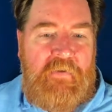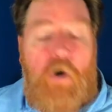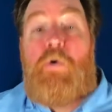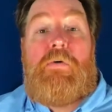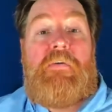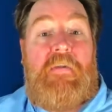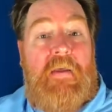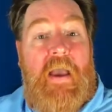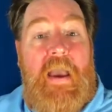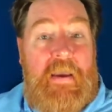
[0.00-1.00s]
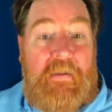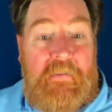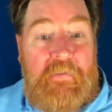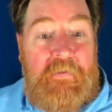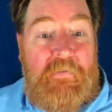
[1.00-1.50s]
Oh, hey,
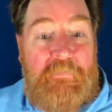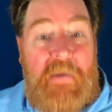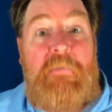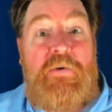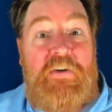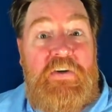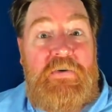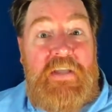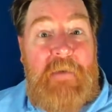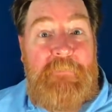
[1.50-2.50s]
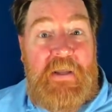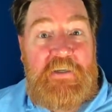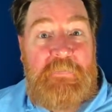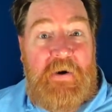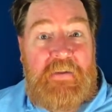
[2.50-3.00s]
maybe we should use that
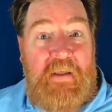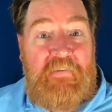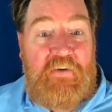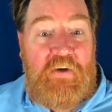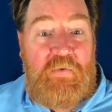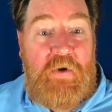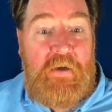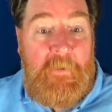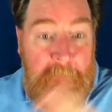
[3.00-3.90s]
benchmark. That's a good one.